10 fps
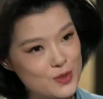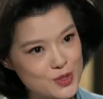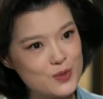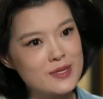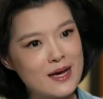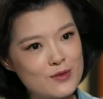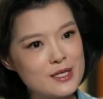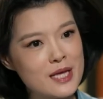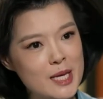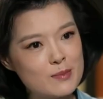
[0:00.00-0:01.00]
also now the
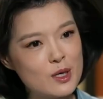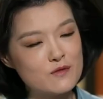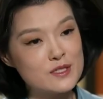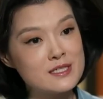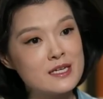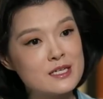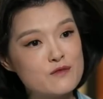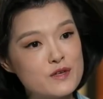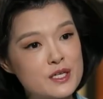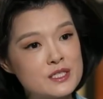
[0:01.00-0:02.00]
name of a
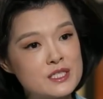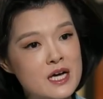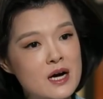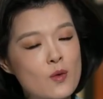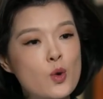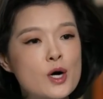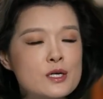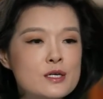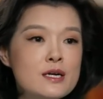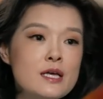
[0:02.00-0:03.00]
significant
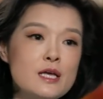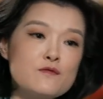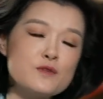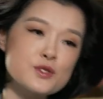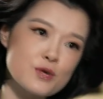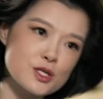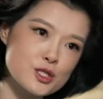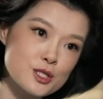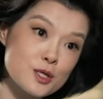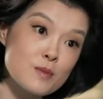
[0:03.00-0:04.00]
water
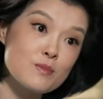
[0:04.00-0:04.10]
infrastructure